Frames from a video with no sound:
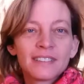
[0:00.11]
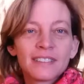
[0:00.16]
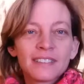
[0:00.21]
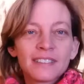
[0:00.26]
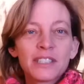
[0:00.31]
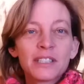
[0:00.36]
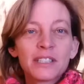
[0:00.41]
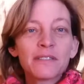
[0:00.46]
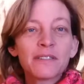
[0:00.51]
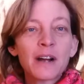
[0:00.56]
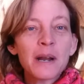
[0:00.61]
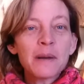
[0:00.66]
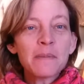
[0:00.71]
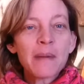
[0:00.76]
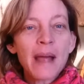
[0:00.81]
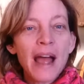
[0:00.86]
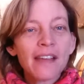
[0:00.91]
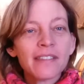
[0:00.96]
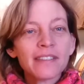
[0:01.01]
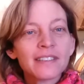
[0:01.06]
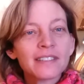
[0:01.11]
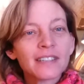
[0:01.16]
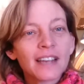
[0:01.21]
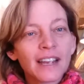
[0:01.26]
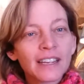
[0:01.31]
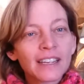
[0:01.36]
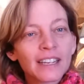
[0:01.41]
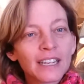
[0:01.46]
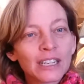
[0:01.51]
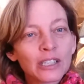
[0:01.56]
Divine Path
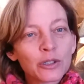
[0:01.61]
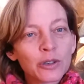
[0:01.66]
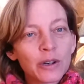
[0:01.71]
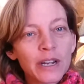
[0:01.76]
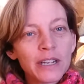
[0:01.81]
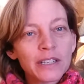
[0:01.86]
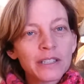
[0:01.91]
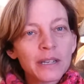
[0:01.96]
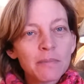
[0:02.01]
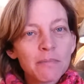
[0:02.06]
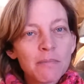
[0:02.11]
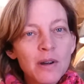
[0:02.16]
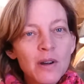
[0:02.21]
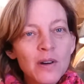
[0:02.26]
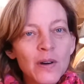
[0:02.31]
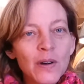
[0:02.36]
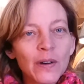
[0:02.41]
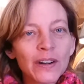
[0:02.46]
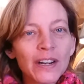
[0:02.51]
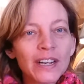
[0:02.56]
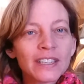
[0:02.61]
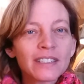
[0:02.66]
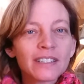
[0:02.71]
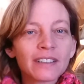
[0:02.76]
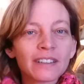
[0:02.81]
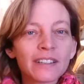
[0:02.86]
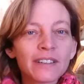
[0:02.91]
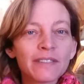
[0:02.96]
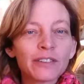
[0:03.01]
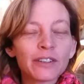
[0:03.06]
Psychic Traci Moon
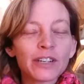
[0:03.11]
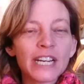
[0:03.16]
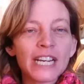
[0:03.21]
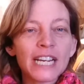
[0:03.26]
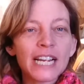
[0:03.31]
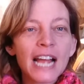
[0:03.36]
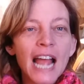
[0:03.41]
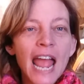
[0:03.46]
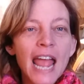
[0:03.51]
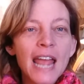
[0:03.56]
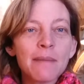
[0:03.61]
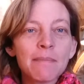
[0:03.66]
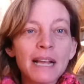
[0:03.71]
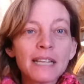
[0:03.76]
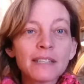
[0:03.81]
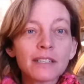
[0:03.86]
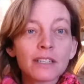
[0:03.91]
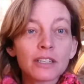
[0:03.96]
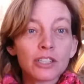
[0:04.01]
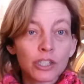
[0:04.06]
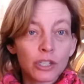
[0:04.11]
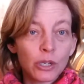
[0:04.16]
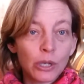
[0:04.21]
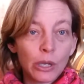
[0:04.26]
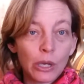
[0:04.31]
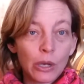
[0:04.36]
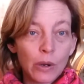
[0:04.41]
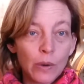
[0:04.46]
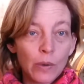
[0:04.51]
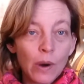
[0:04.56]
delivering a message
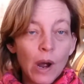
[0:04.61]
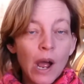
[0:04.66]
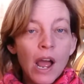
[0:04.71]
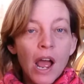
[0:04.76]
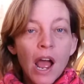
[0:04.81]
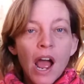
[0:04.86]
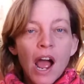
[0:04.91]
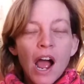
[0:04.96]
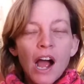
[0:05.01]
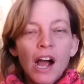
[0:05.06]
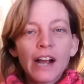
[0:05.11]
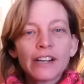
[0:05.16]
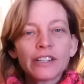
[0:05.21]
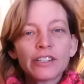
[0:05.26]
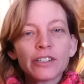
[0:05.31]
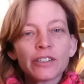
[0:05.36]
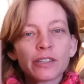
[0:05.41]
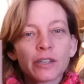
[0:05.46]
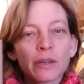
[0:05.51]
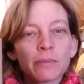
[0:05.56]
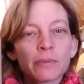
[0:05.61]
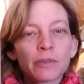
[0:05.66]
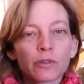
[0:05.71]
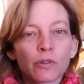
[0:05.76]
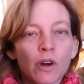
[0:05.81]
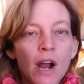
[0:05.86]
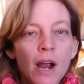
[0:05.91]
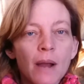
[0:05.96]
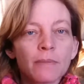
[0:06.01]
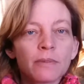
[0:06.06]
to you. I just
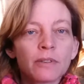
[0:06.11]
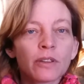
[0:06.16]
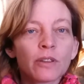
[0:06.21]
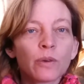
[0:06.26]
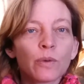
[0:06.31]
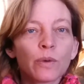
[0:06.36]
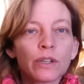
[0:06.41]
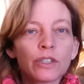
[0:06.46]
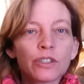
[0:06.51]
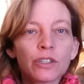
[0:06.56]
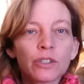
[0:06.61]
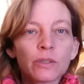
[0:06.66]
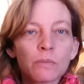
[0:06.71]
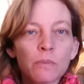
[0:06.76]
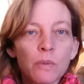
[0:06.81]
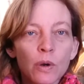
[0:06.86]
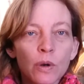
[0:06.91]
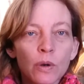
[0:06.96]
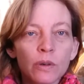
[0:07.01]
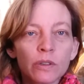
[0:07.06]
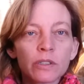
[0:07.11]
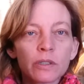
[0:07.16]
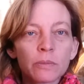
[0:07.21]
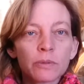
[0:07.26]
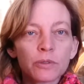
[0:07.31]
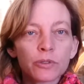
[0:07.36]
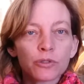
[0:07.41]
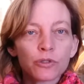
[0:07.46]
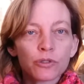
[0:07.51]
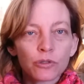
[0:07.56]
subscribed to the Witch's Moon
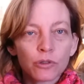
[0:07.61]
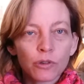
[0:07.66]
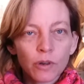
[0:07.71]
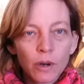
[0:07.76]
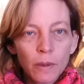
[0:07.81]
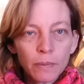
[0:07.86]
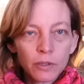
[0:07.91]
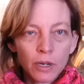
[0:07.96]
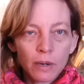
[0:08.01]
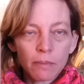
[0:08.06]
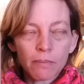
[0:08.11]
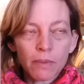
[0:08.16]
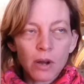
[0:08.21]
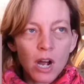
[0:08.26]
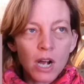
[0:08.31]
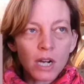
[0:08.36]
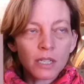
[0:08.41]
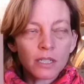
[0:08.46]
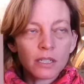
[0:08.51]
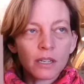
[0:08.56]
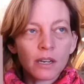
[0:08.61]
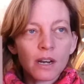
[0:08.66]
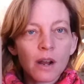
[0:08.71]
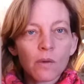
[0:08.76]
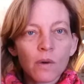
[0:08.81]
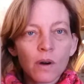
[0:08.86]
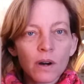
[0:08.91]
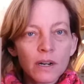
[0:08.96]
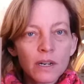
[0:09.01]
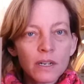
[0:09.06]
subscription box and
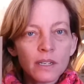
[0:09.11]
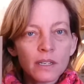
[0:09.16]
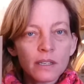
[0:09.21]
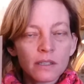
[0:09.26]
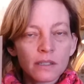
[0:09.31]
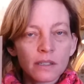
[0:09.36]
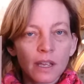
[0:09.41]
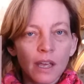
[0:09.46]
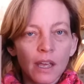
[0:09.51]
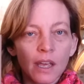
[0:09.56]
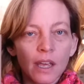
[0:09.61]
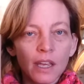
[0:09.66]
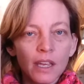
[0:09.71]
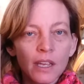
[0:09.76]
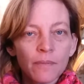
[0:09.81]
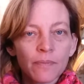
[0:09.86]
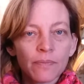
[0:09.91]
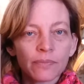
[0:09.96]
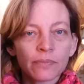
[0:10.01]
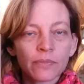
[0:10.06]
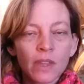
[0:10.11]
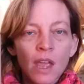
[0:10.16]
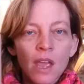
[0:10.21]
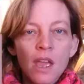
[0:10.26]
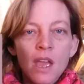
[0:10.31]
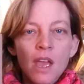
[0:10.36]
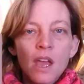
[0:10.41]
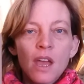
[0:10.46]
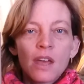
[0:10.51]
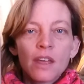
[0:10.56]
I wanted to say
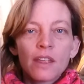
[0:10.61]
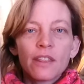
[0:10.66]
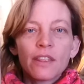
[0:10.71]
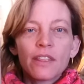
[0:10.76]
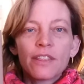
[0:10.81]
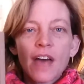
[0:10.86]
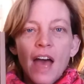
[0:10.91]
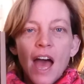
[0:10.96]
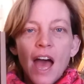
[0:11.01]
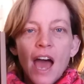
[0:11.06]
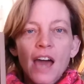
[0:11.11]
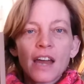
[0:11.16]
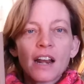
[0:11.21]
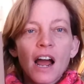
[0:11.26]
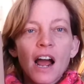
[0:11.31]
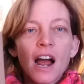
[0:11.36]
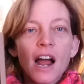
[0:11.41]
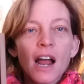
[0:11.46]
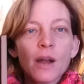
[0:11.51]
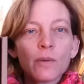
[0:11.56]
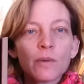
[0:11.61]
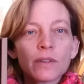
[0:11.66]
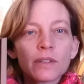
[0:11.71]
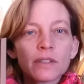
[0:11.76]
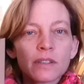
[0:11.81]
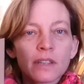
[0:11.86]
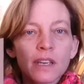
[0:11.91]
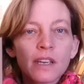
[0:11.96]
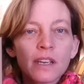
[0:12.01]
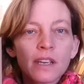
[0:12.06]
that I
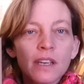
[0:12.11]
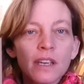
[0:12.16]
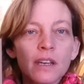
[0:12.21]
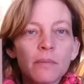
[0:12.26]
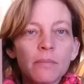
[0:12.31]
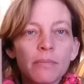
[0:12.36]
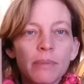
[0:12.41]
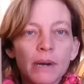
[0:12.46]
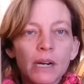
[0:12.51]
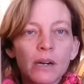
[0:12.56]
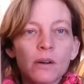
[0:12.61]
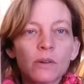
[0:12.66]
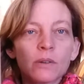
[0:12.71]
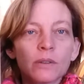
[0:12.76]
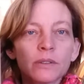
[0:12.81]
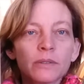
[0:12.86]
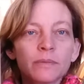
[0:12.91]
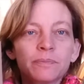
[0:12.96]
was thinking about